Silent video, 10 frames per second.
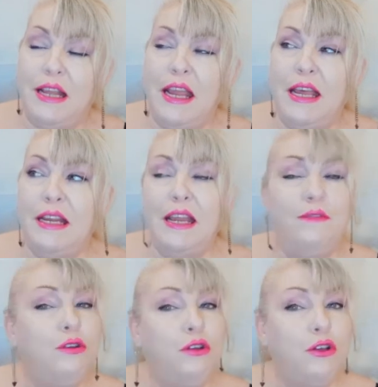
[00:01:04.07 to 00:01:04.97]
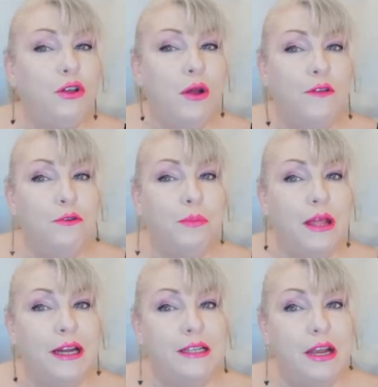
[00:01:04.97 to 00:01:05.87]
and if you know your other
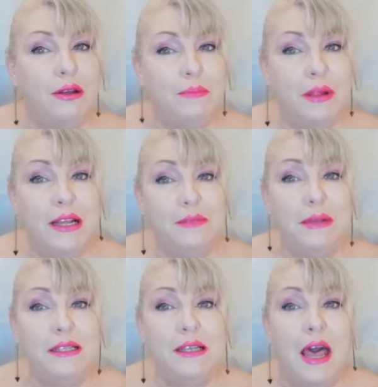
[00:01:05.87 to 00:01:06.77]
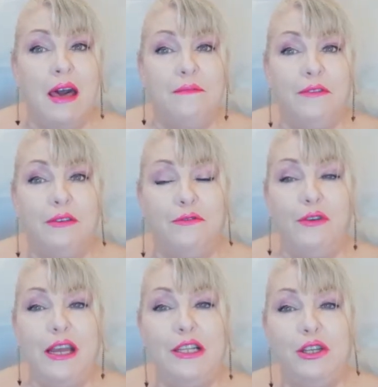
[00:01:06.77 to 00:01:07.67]
planetary placements, feel
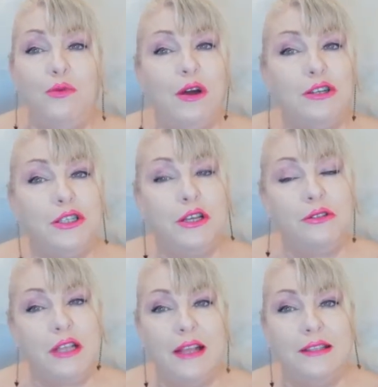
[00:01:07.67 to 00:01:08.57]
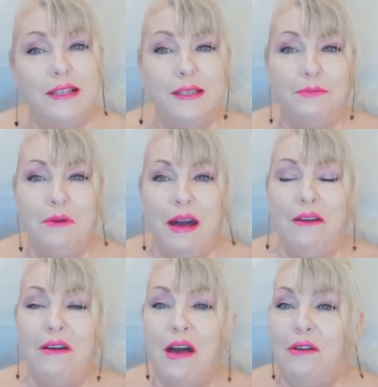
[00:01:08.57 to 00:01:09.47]
free to watch those signs as
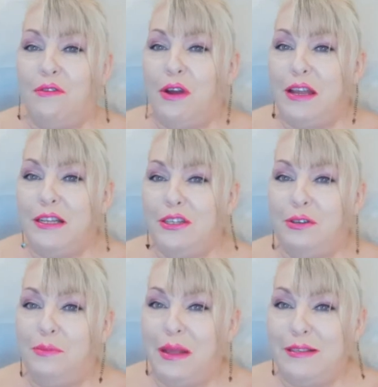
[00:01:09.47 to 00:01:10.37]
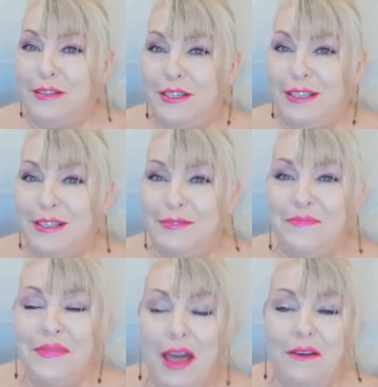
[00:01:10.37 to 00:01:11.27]
well for additional messages.
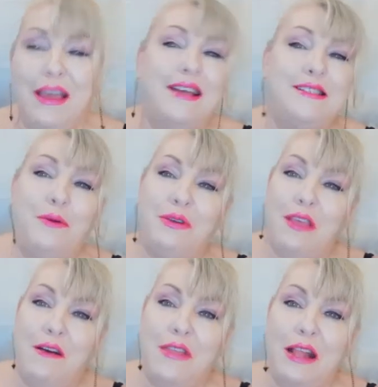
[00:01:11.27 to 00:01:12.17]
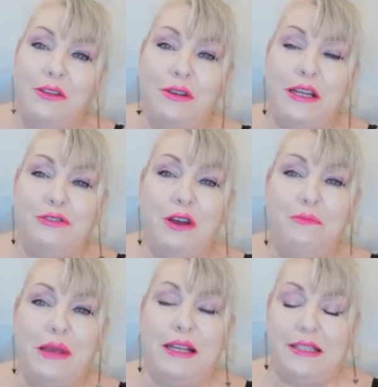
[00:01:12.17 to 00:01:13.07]
Okay, so with all that little intro
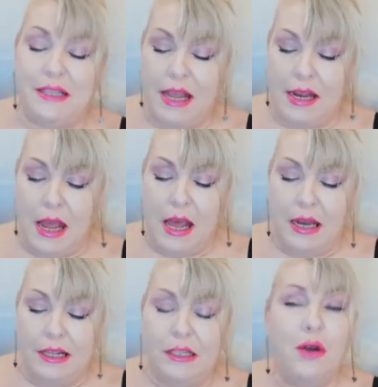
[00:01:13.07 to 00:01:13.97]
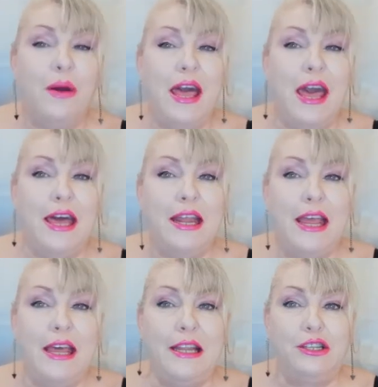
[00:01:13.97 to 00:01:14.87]
being said, let's go ahead
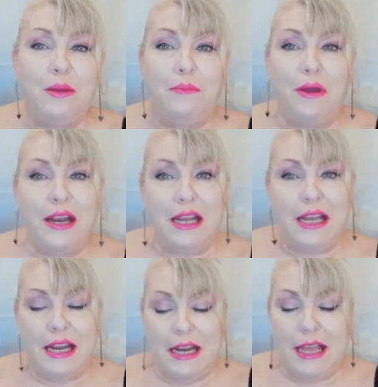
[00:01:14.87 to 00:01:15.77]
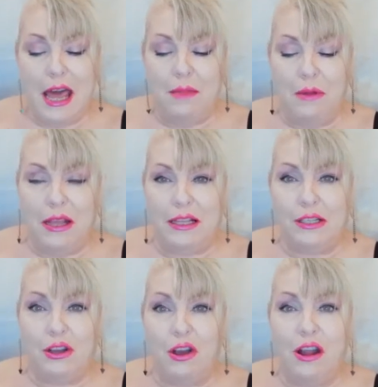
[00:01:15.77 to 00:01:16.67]
and jump right in and calibrate
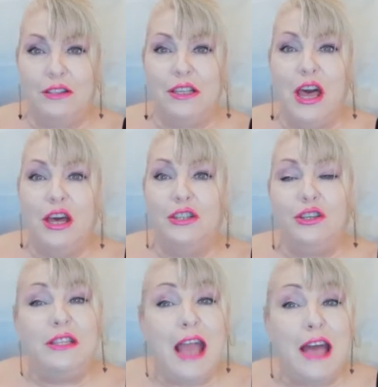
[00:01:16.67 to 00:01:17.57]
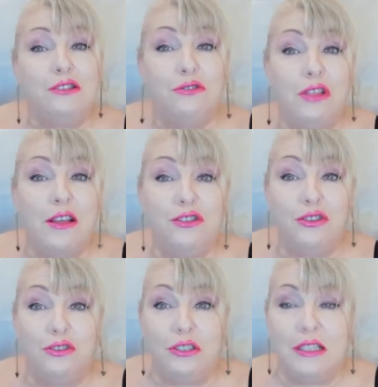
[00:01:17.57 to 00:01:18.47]
these cards to the
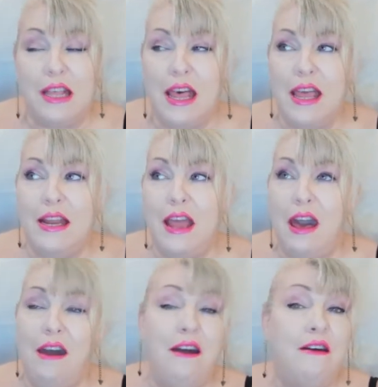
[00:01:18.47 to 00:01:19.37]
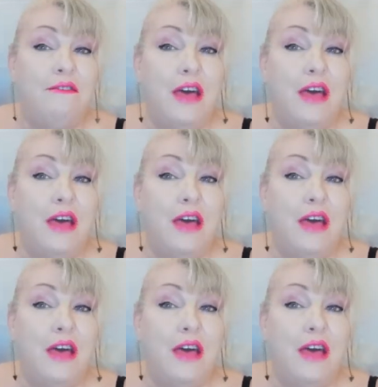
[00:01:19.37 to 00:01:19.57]
astrological sign of